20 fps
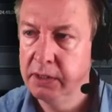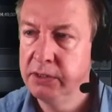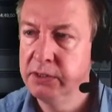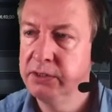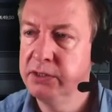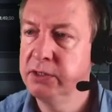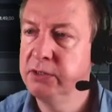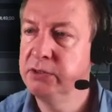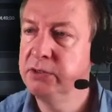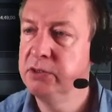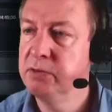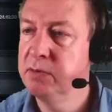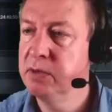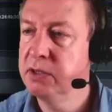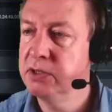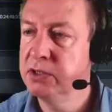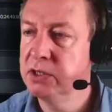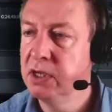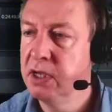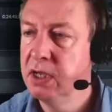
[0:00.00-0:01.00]
Still too
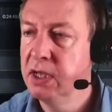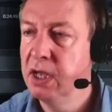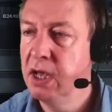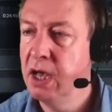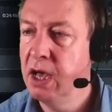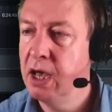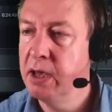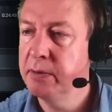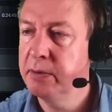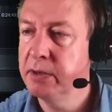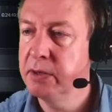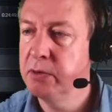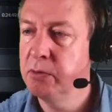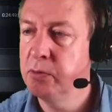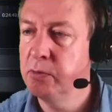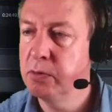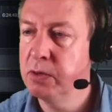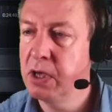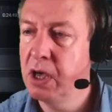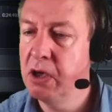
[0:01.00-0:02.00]
much. I'm going
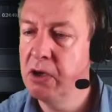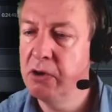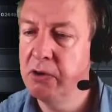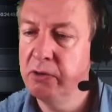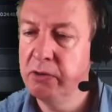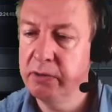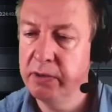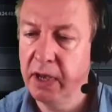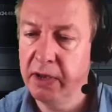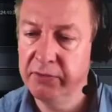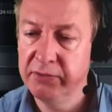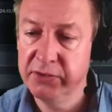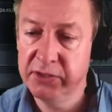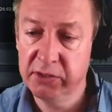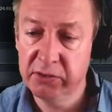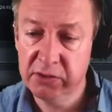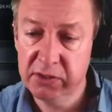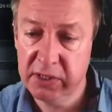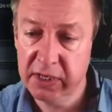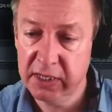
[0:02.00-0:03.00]
to go, I've
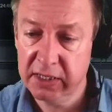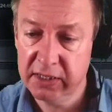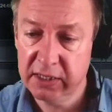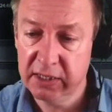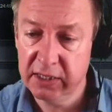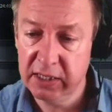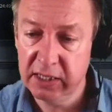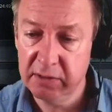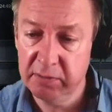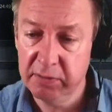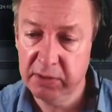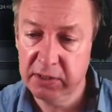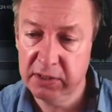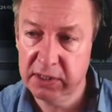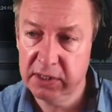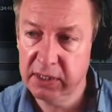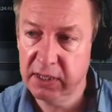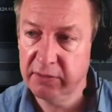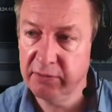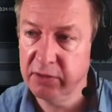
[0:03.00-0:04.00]
still selected the
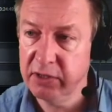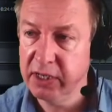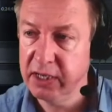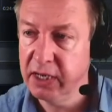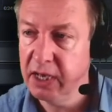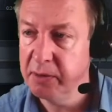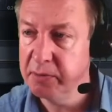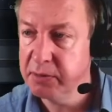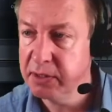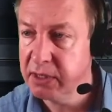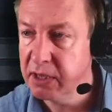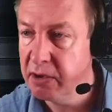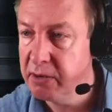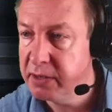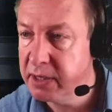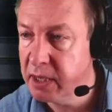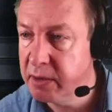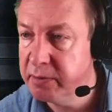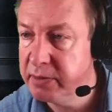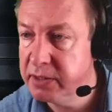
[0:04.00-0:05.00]
music level here. I'm
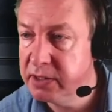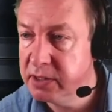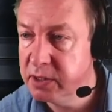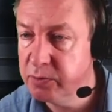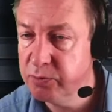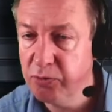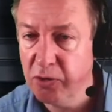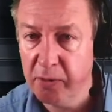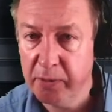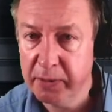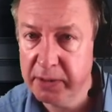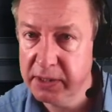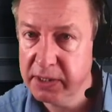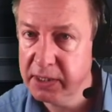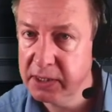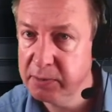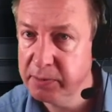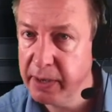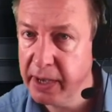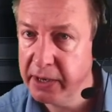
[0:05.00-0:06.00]
going up into the
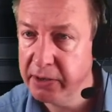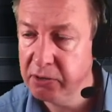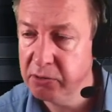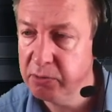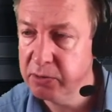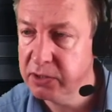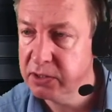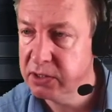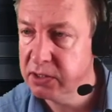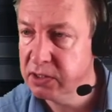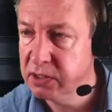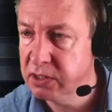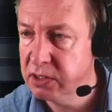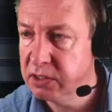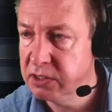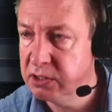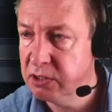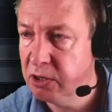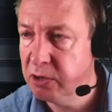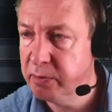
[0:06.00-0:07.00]
properties panel, which is at the
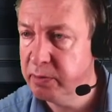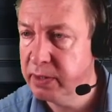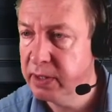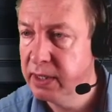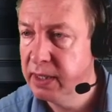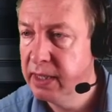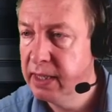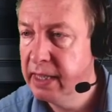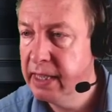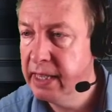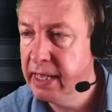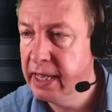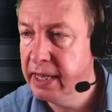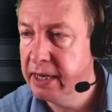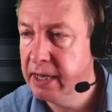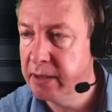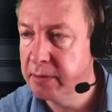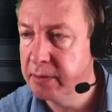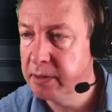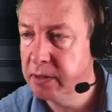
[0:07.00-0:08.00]
top,
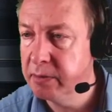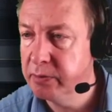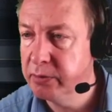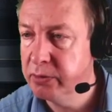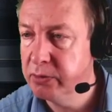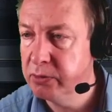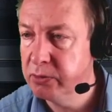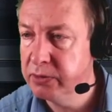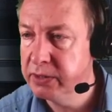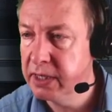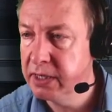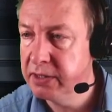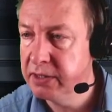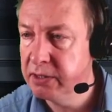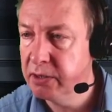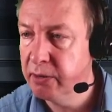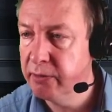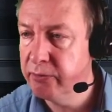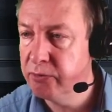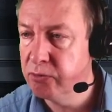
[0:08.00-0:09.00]
and I'm going to pull down
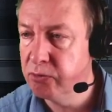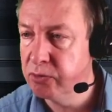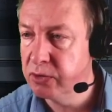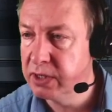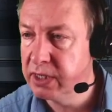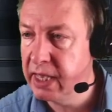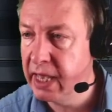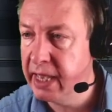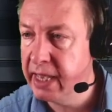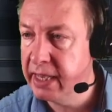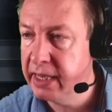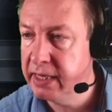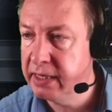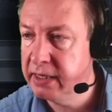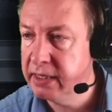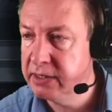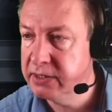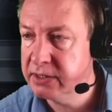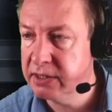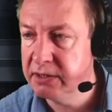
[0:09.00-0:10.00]
the overall
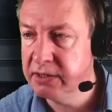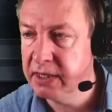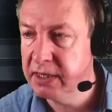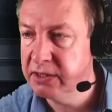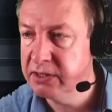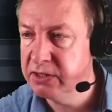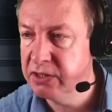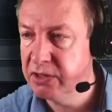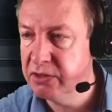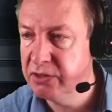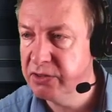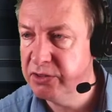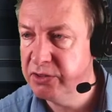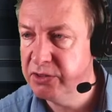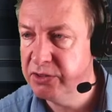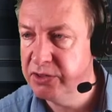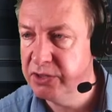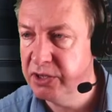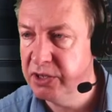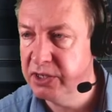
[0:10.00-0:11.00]
gain. Let's go down to
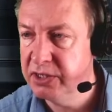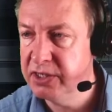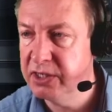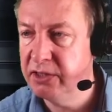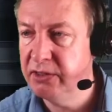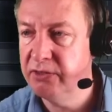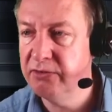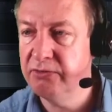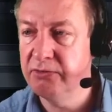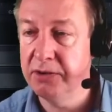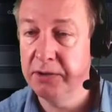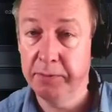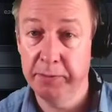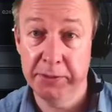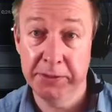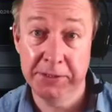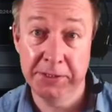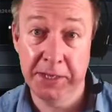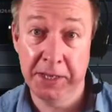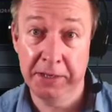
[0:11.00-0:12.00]

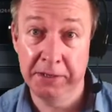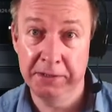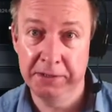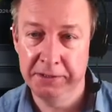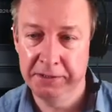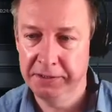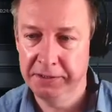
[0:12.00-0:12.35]
33%.